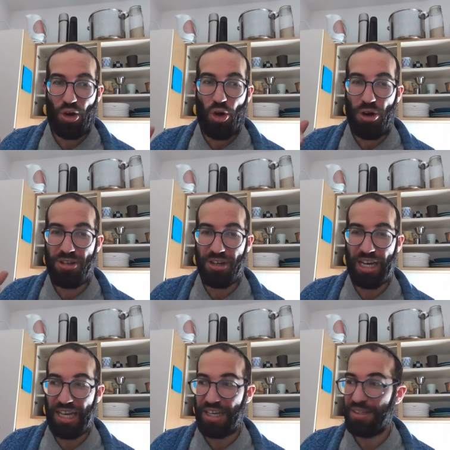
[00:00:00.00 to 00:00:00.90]

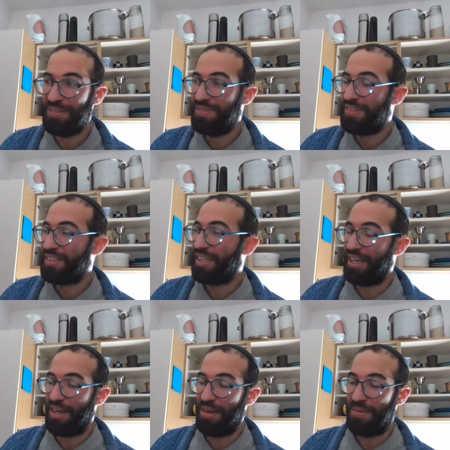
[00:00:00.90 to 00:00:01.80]
orderly
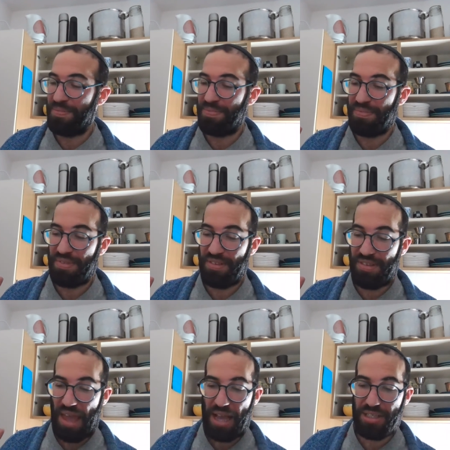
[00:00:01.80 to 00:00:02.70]
um,
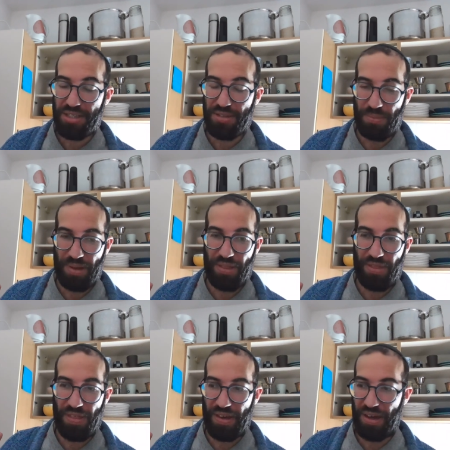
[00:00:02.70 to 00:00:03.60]
text
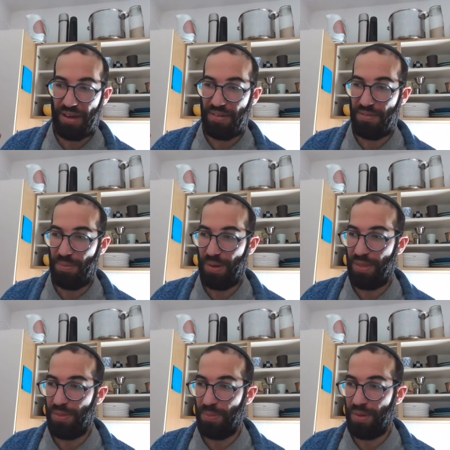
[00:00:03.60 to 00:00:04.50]
with, uh,
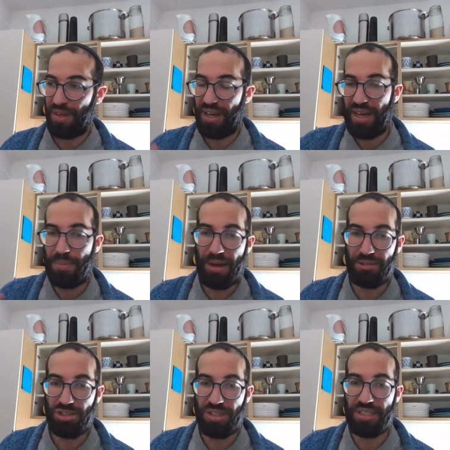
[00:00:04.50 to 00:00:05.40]
with, with clear
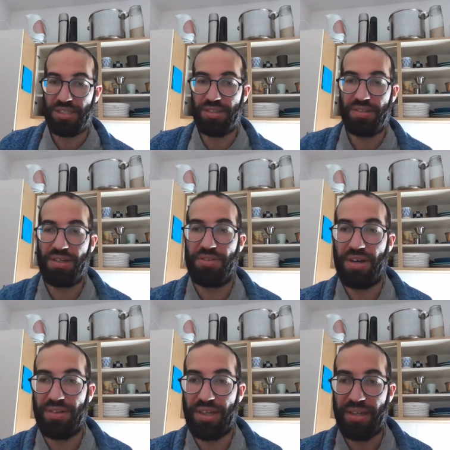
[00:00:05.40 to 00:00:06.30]
boundaries
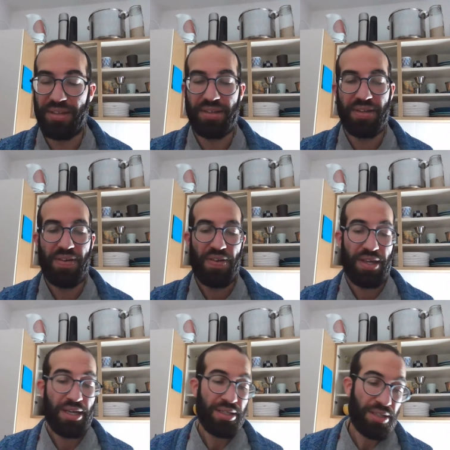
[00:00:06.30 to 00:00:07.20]
around it.
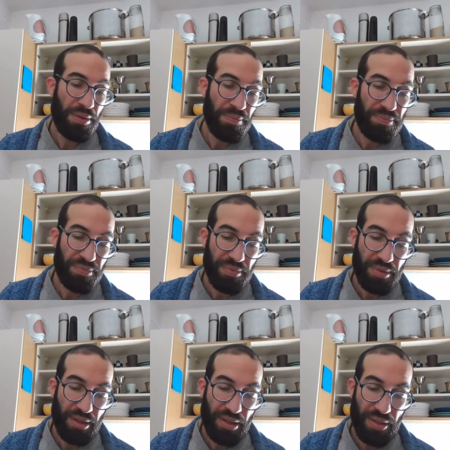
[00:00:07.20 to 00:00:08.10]
So
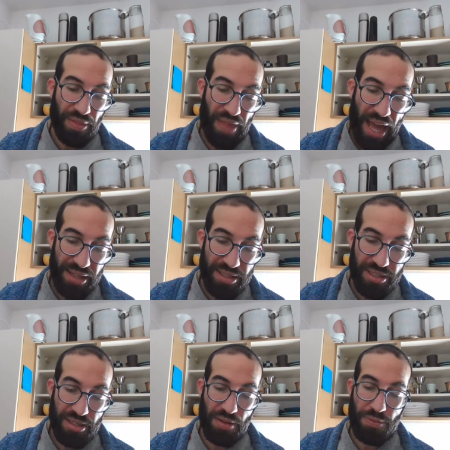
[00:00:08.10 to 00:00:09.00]

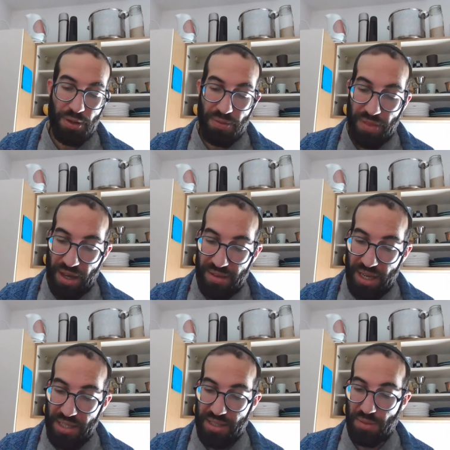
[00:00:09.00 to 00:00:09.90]
that's a few of the
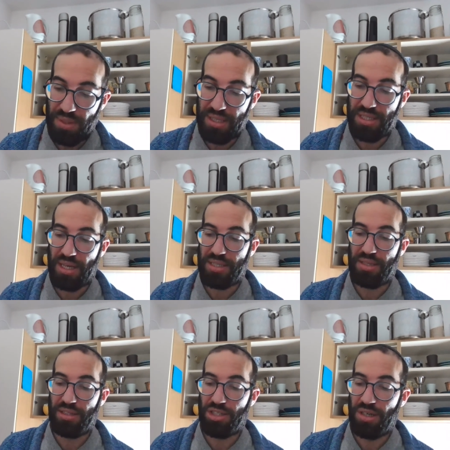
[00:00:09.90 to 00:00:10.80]
ideas that we discussed
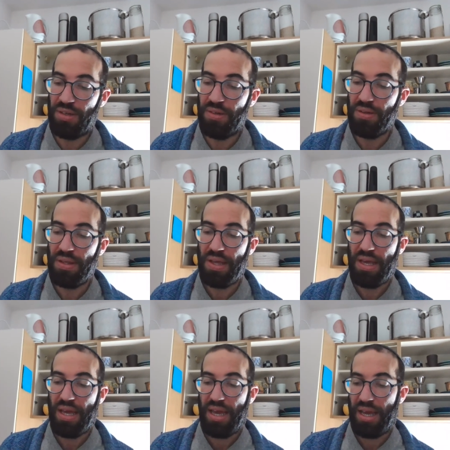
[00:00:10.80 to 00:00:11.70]
in the Shiur.
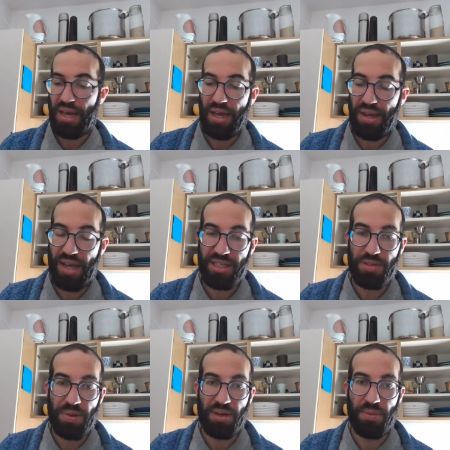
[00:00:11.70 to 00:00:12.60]
Uh,
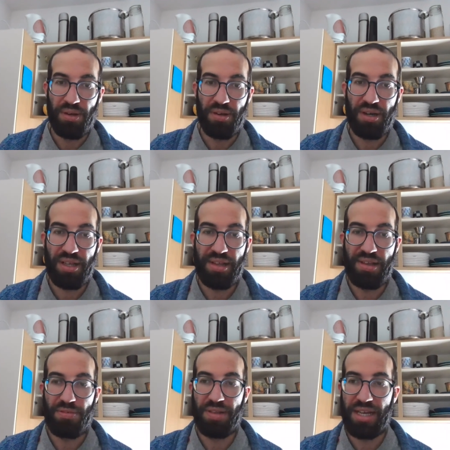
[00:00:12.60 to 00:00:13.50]
next week, we'll look at a
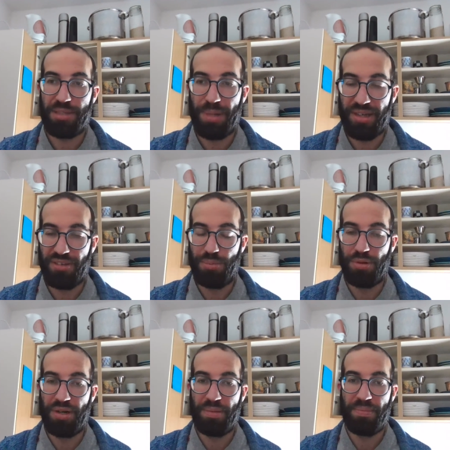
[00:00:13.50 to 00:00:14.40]
different aspect of
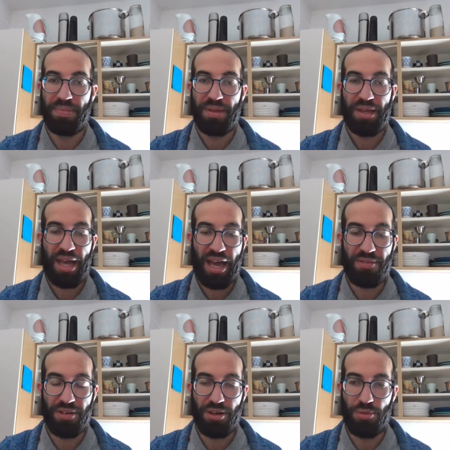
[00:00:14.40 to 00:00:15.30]
Purim.
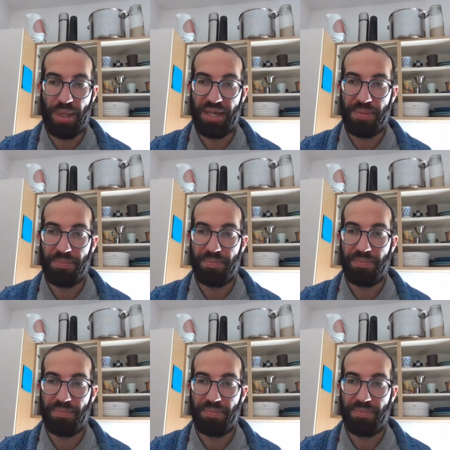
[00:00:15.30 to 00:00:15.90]
Have a good week.